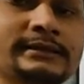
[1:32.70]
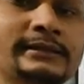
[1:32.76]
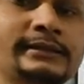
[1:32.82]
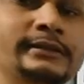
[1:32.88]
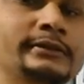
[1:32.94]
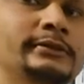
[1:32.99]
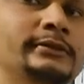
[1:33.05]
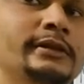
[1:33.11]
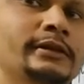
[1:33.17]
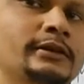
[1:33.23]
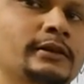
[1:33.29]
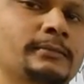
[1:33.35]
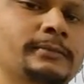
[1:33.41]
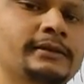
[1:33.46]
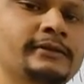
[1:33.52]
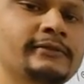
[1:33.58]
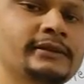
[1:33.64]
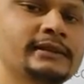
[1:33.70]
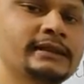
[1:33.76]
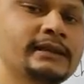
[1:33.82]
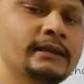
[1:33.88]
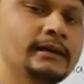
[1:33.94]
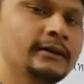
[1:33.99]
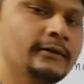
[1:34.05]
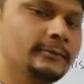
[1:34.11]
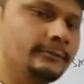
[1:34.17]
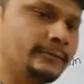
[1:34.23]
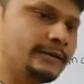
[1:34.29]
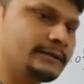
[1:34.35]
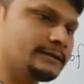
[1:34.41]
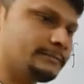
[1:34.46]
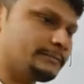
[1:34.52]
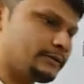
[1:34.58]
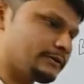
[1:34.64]
continue the topic with the
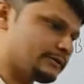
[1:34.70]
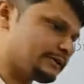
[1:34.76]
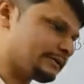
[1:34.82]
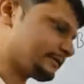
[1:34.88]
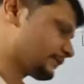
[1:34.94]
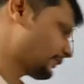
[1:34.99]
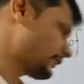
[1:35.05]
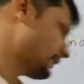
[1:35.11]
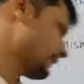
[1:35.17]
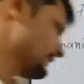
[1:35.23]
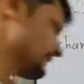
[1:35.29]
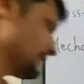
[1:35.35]
first process called as